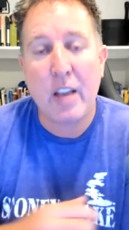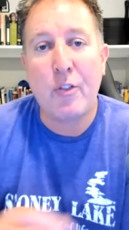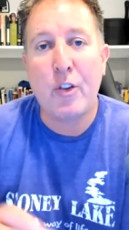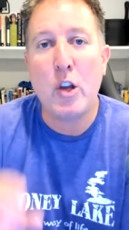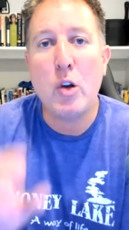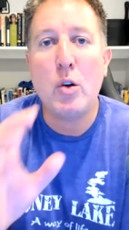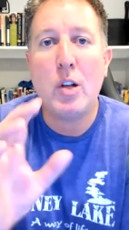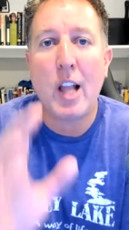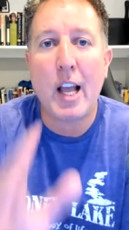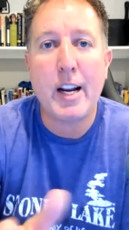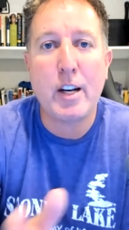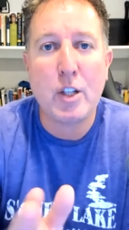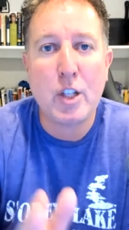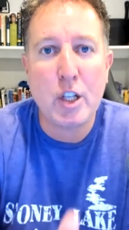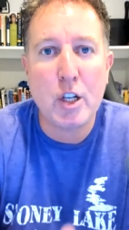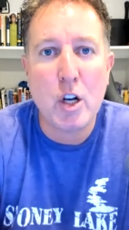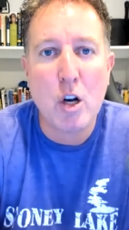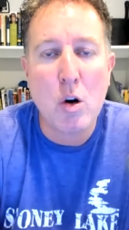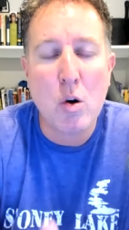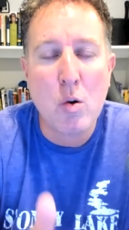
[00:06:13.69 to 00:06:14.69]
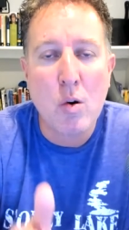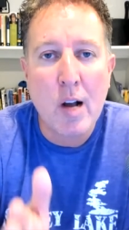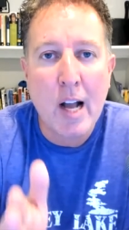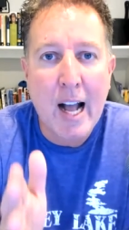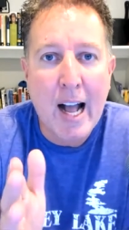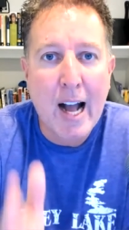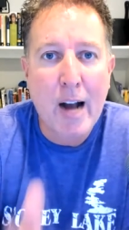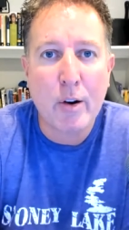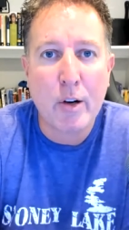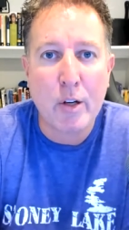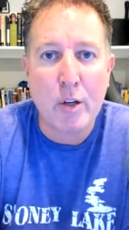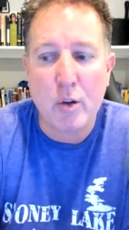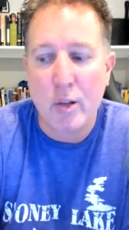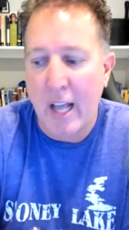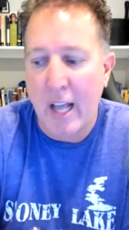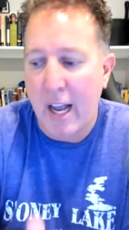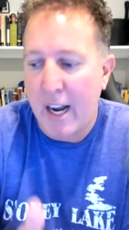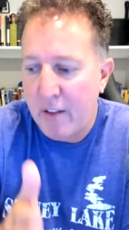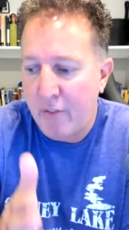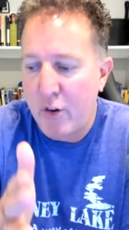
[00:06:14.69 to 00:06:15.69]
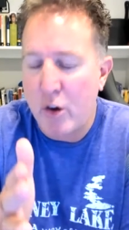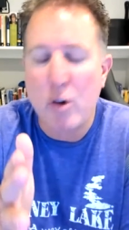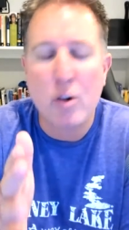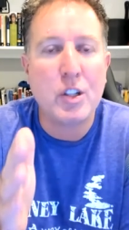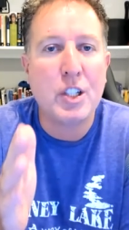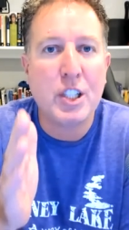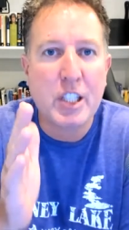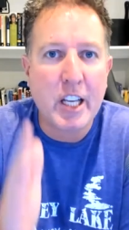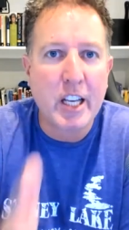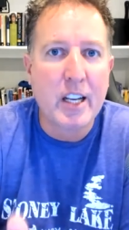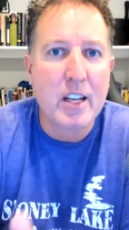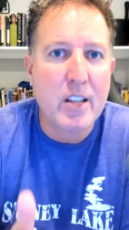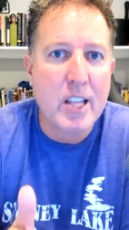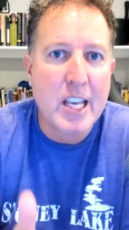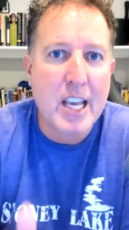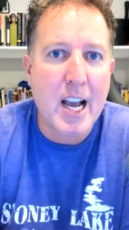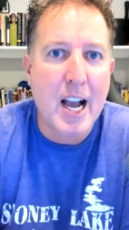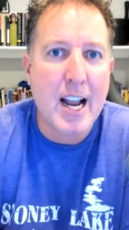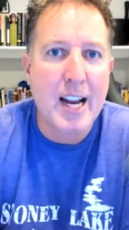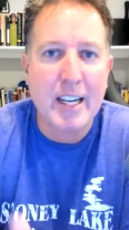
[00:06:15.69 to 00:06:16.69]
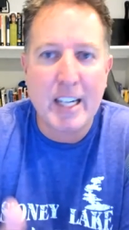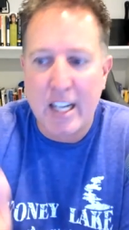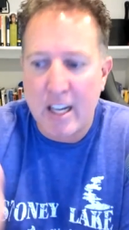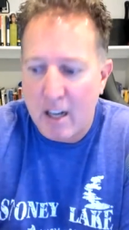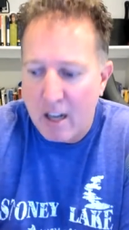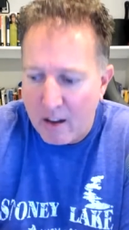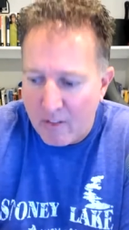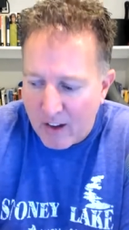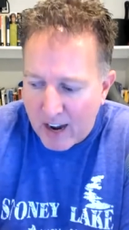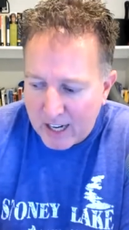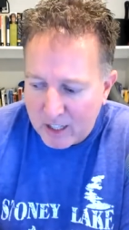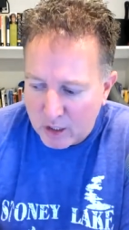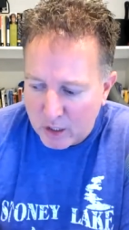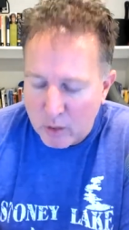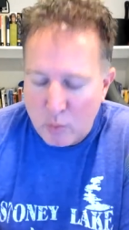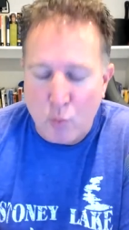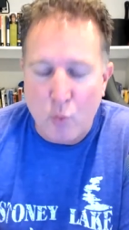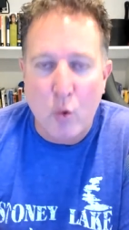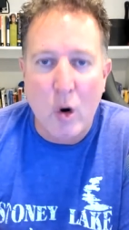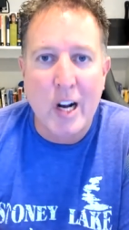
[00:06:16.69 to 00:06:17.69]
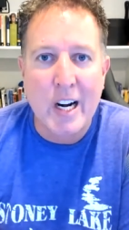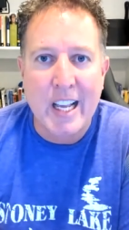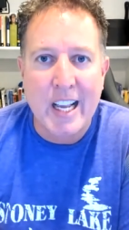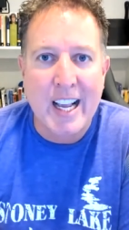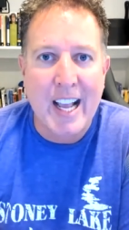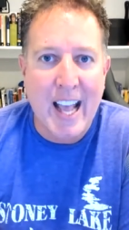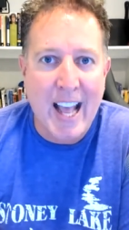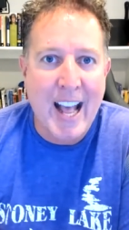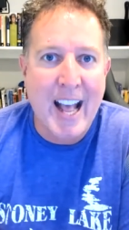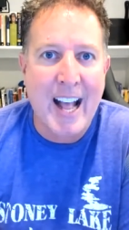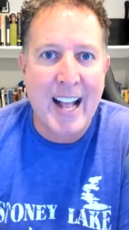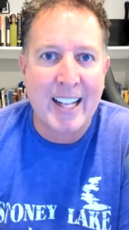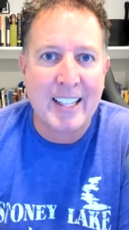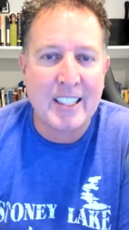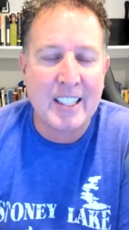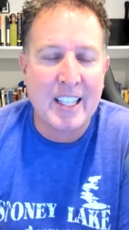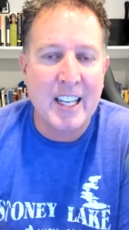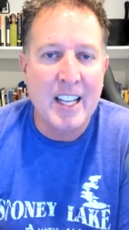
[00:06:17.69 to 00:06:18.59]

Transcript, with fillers: If you'd like to know how to do that, if you're sick of the idea of actually running ads